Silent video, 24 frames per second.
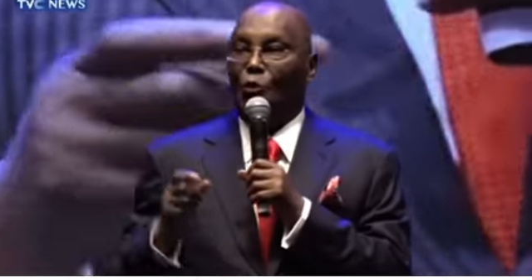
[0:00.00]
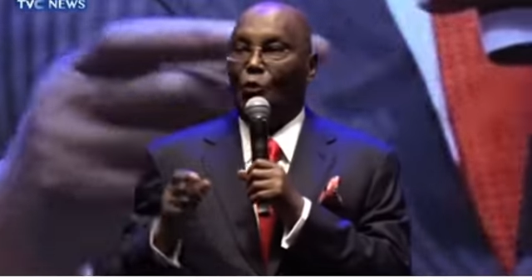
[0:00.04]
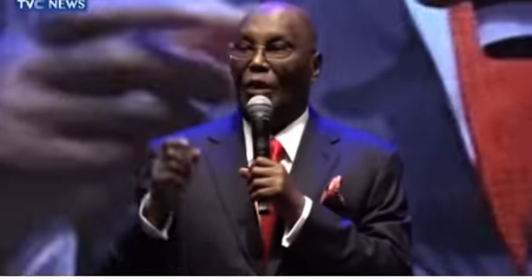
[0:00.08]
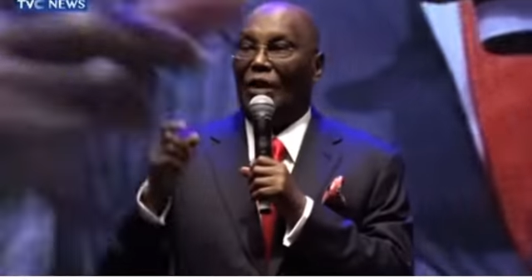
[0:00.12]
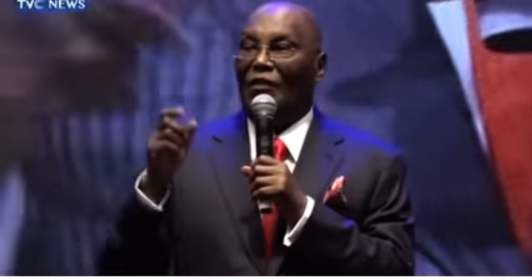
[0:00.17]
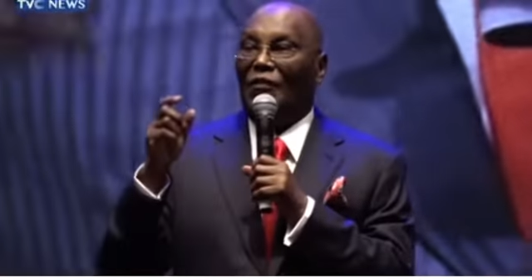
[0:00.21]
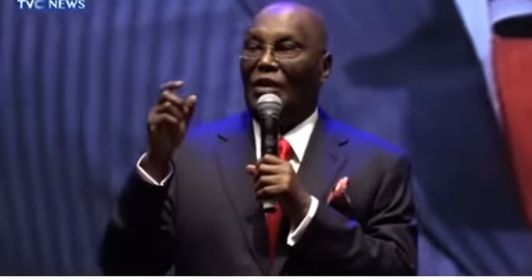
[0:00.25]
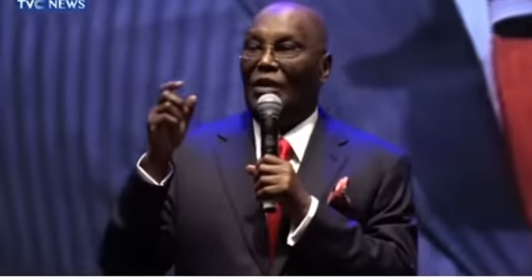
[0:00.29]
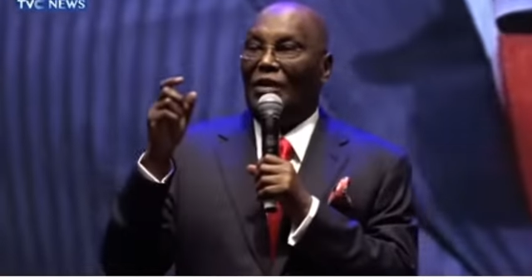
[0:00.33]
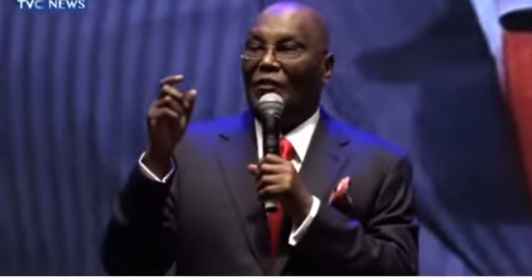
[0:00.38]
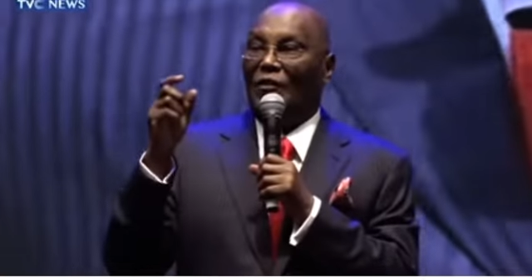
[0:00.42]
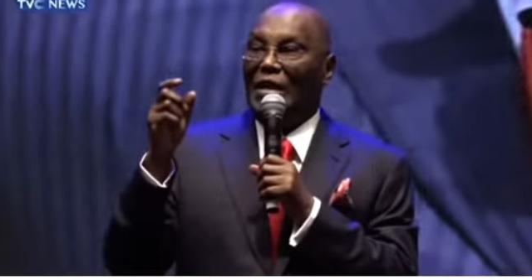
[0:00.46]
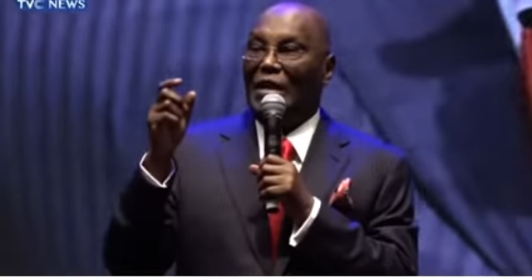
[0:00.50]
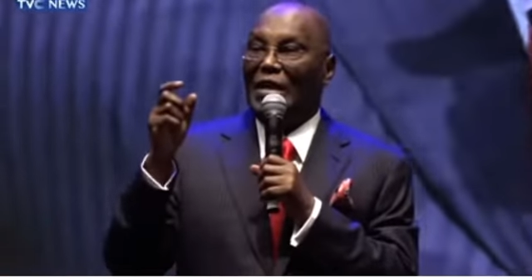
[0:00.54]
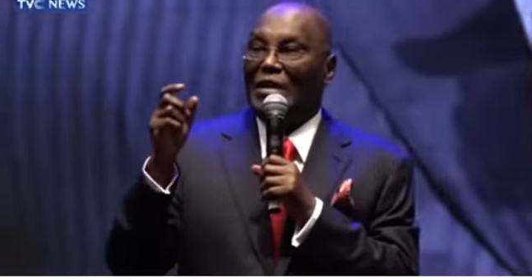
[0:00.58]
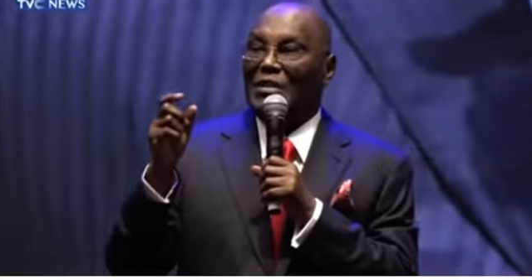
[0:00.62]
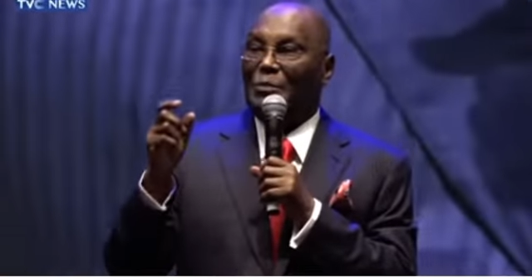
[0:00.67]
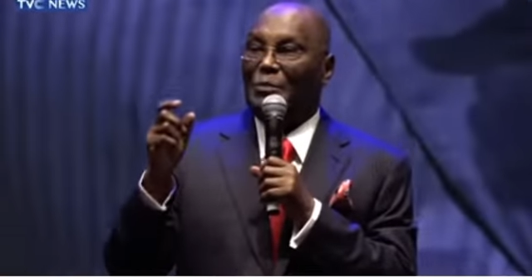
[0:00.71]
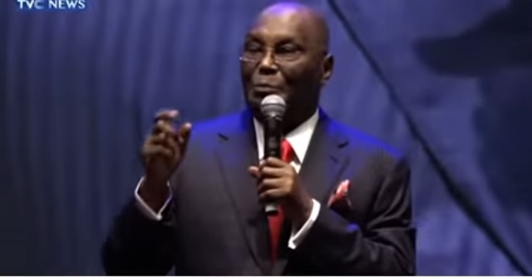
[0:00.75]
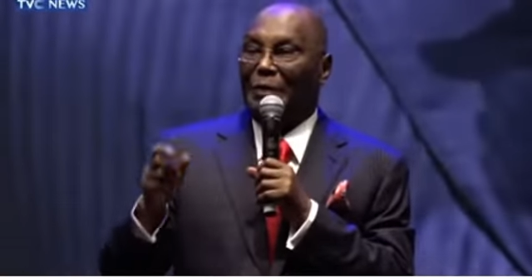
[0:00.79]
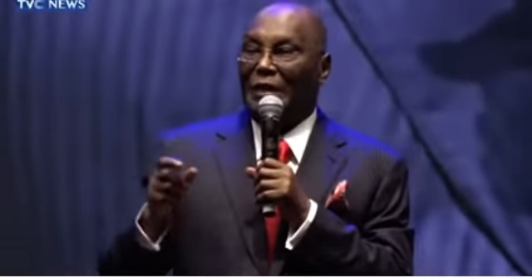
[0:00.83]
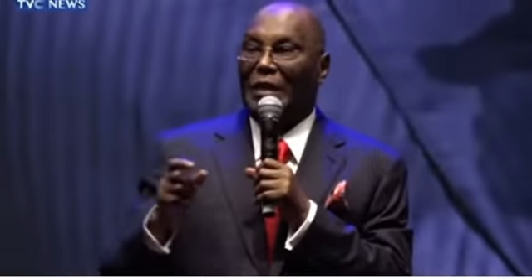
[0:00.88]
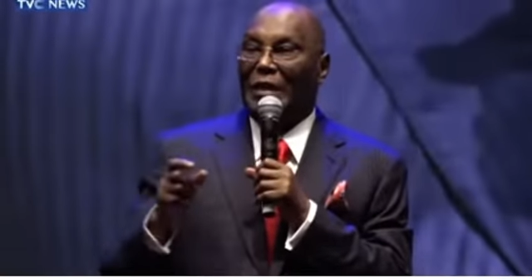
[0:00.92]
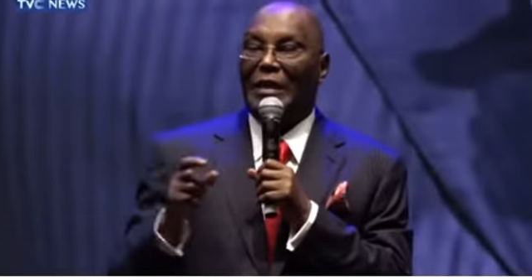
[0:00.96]
We have never
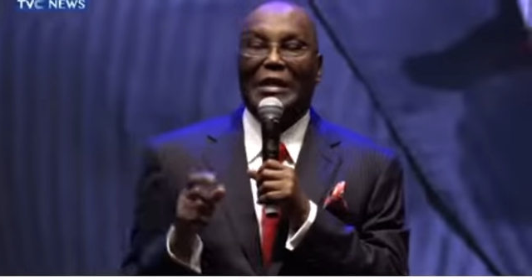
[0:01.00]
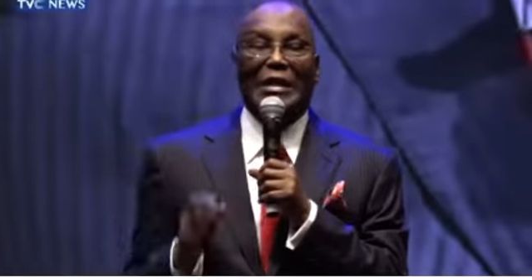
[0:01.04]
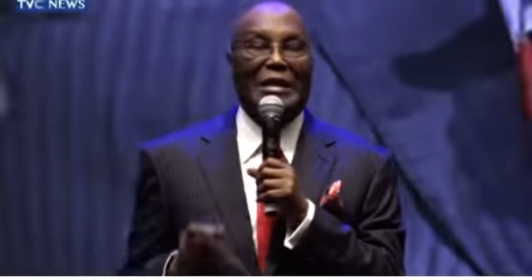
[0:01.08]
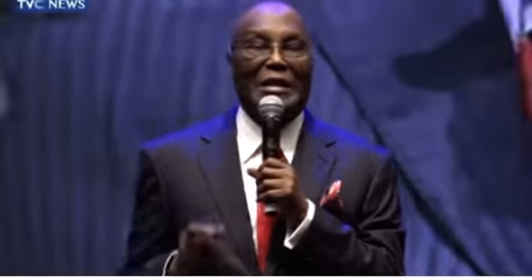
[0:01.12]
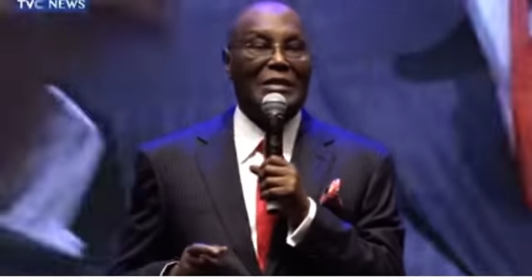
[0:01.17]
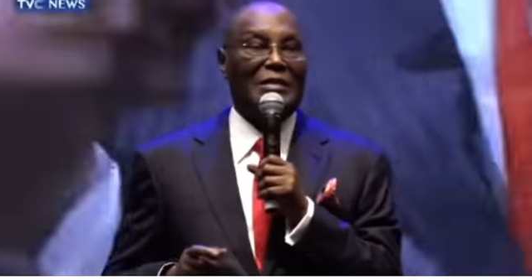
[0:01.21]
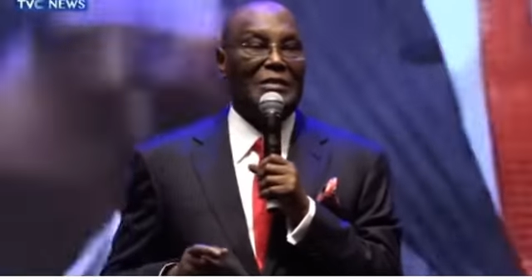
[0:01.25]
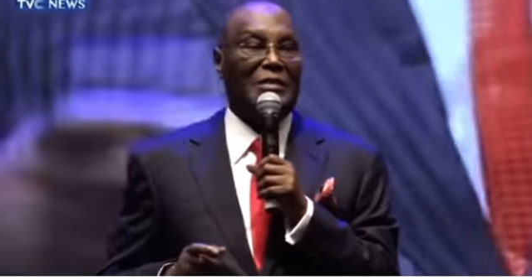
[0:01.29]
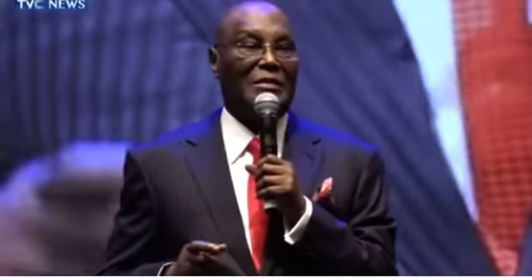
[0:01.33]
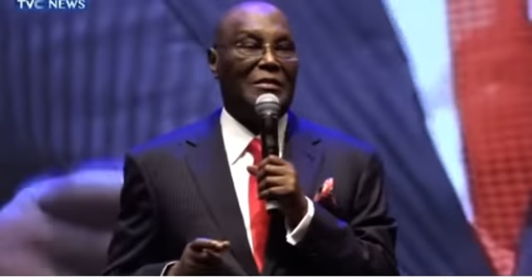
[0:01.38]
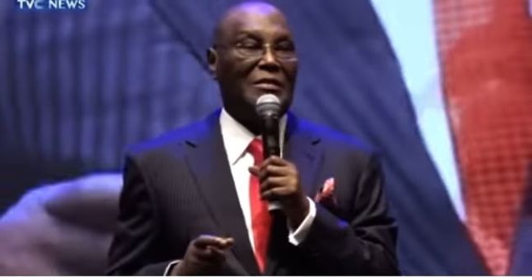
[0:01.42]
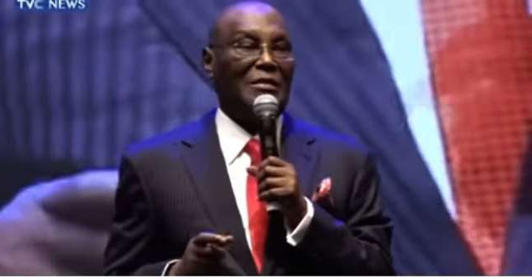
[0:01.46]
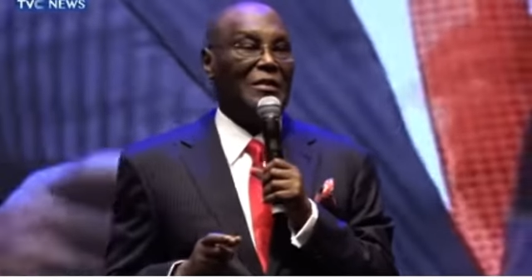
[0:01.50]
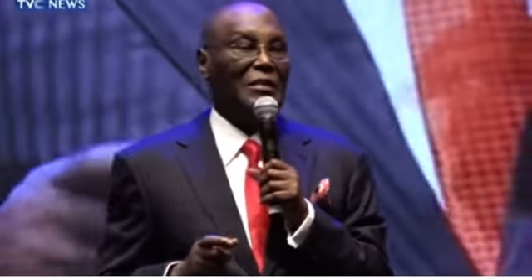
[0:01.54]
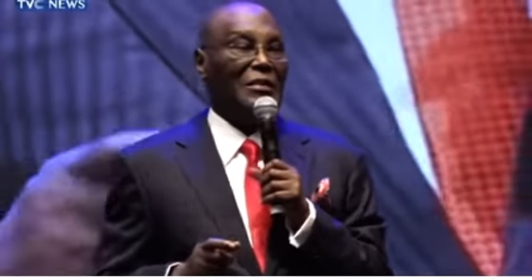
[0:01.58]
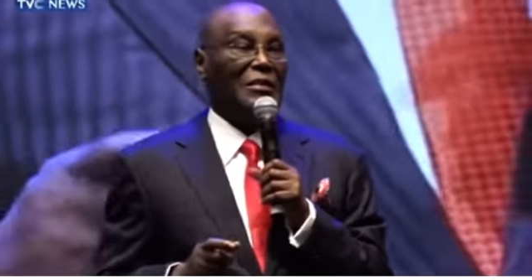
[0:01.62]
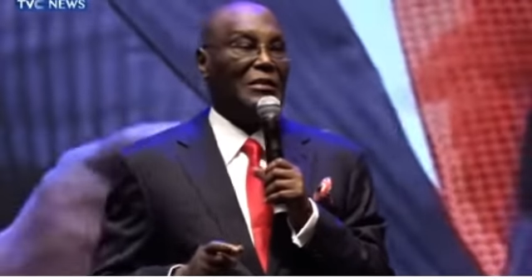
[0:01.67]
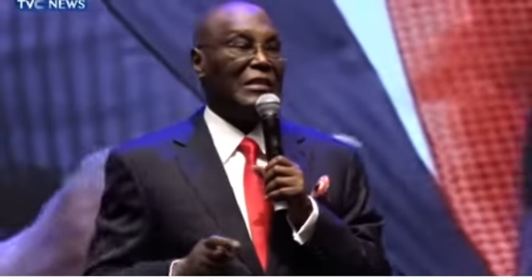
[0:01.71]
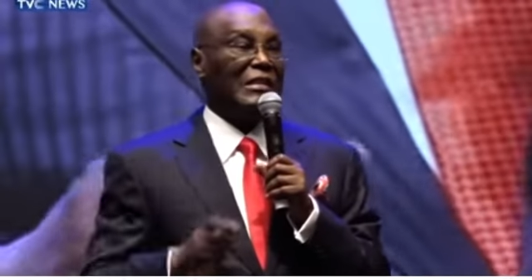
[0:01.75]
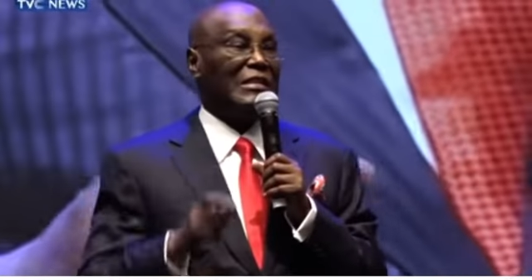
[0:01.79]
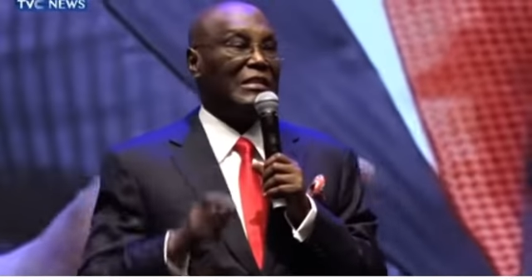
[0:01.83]
experienced